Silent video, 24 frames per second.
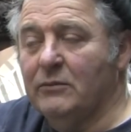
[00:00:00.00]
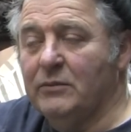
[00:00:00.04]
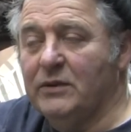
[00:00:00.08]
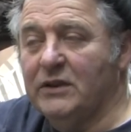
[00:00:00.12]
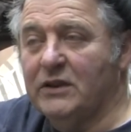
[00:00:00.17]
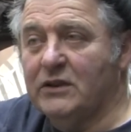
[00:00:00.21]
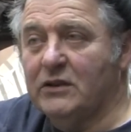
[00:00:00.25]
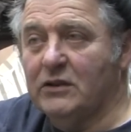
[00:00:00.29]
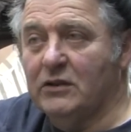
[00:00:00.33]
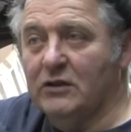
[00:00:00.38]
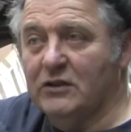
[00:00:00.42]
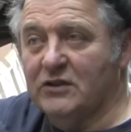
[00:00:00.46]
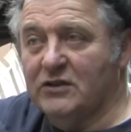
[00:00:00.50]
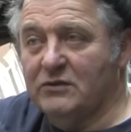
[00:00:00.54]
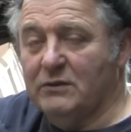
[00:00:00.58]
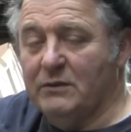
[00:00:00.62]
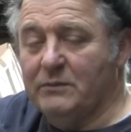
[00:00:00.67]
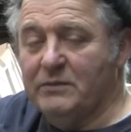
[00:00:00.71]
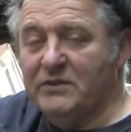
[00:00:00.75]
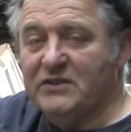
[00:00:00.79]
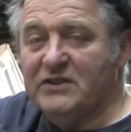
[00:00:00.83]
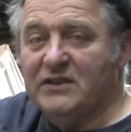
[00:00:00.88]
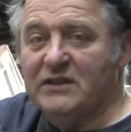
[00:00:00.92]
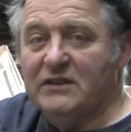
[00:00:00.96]
because
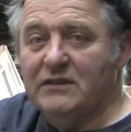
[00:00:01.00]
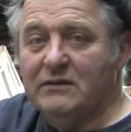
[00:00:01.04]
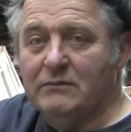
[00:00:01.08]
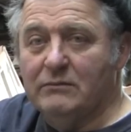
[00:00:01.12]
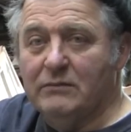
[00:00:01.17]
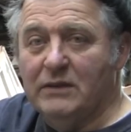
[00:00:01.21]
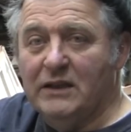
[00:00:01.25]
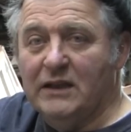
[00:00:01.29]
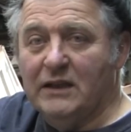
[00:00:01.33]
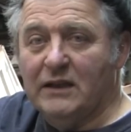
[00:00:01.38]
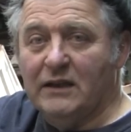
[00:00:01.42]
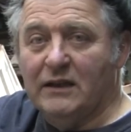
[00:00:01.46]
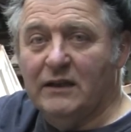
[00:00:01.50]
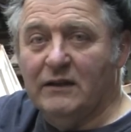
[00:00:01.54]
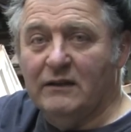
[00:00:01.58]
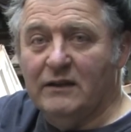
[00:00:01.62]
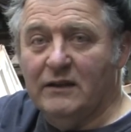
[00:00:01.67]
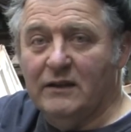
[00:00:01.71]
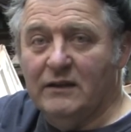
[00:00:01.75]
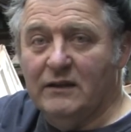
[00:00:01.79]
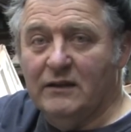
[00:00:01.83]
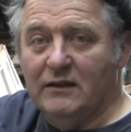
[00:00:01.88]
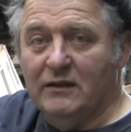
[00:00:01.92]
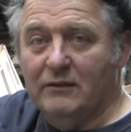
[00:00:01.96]
we're busy making
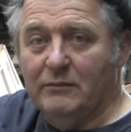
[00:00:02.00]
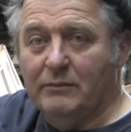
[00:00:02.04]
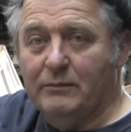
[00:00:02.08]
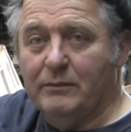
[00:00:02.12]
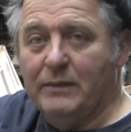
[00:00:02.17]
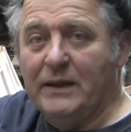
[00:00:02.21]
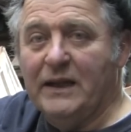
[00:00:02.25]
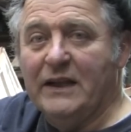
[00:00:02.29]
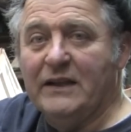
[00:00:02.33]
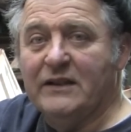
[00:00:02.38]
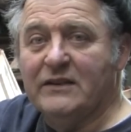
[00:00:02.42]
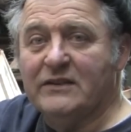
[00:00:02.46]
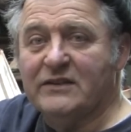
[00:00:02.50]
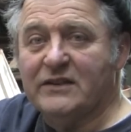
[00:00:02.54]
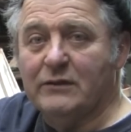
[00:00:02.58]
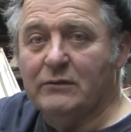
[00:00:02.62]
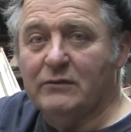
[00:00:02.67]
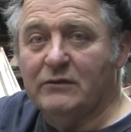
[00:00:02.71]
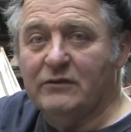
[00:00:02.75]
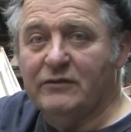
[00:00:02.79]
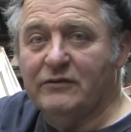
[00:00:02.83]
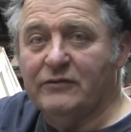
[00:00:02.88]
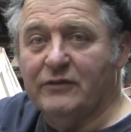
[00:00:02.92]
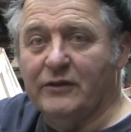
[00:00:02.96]
the plans
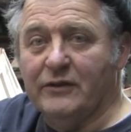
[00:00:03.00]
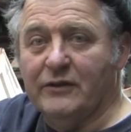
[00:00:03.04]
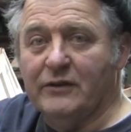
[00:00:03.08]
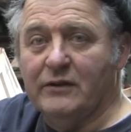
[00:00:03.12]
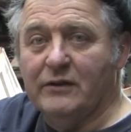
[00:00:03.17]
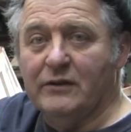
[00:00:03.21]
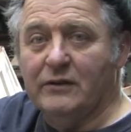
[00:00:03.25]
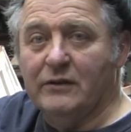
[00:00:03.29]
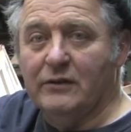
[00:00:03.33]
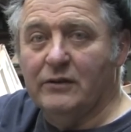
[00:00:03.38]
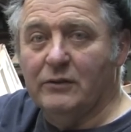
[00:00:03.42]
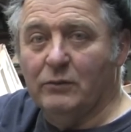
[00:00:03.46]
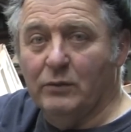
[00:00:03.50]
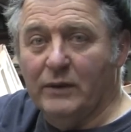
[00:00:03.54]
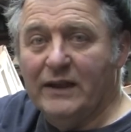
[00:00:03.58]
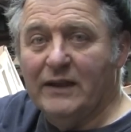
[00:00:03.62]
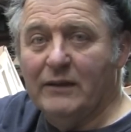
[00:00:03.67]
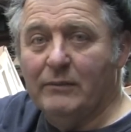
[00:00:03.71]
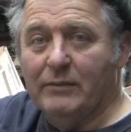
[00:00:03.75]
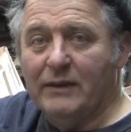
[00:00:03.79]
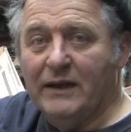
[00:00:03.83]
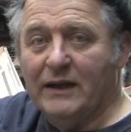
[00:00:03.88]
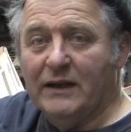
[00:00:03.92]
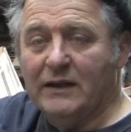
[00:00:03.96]
out for the, the
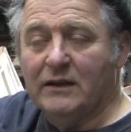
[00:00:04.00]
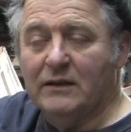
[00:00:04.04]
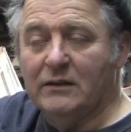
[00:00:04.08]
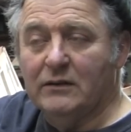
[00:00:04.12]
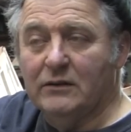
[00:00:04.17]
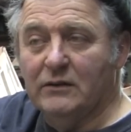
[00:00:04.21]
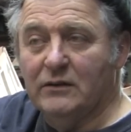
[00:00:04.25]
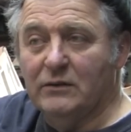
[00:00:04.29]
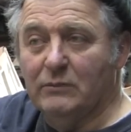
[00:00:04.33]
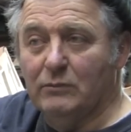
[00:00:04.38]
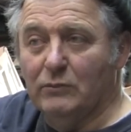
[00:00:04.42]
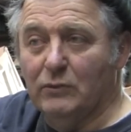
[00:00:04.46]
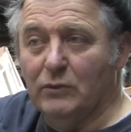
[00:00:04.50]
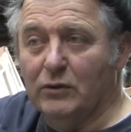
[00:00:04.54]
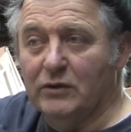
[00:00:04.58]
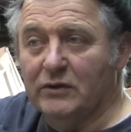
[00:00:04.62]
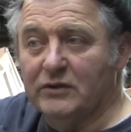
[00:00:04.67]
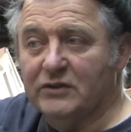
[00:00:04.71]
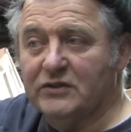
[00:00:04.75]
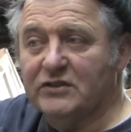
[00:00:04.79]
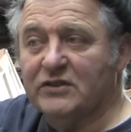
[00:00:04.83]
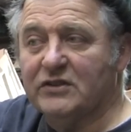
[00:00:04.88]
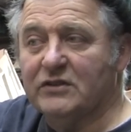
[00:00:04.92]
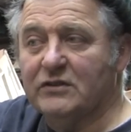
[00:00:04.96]
whaleback and the
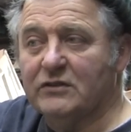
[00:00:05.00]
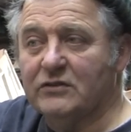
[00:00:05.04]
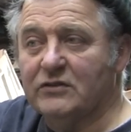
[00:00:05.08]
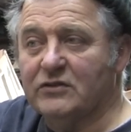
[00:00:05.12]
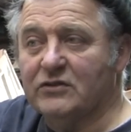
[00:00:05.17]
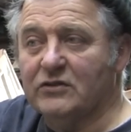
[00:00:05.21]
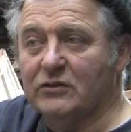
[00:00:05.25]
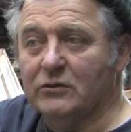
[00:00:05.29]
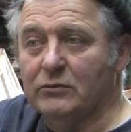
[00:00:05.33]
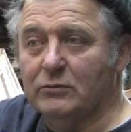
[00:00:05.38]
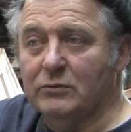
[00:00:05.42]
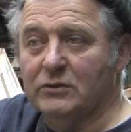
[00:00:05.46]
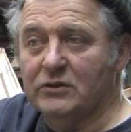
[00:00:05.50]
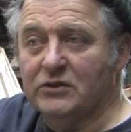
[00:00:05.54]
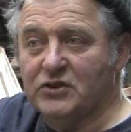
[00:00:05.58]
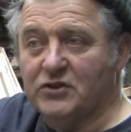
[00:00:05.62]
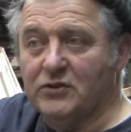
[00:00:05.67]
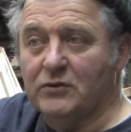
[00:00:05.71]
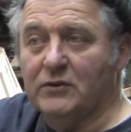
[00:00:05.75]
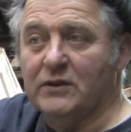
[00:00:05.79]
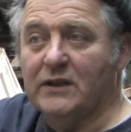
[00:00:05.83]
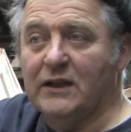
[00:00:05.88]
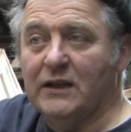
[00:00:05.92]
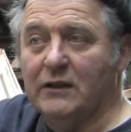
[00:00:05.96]
moles. So we'll
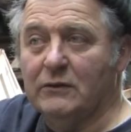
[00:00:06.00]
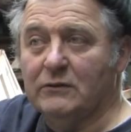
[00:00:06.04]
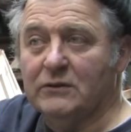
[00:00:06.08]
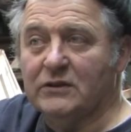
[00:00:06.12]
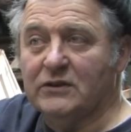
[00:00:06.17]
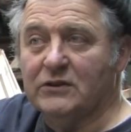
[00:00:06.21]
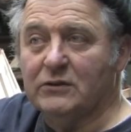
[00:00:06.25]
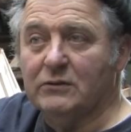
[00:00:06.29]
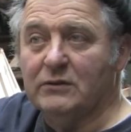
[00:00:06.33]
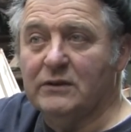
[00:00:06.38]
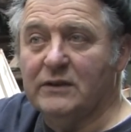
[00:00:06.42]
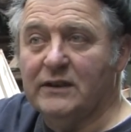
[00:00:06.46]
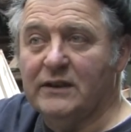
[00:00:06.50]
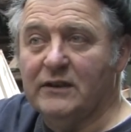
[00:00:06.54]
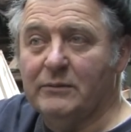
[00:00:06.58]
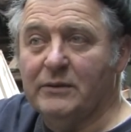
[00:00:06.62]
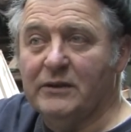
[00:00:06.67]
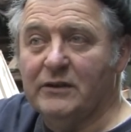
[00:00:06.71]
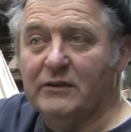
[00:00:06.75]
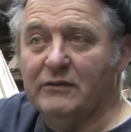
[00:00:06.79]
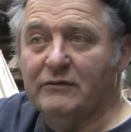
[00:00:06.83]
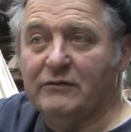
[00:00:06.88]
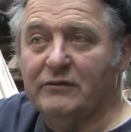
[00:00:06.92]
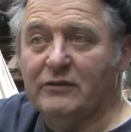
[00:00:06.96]
show you how to do a little
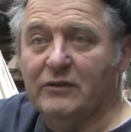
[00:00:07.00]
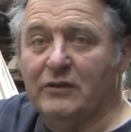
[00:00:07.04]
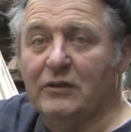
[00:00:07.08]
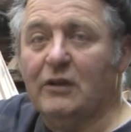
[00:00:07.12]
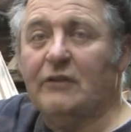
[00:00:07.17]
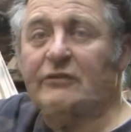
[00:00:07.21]
bit of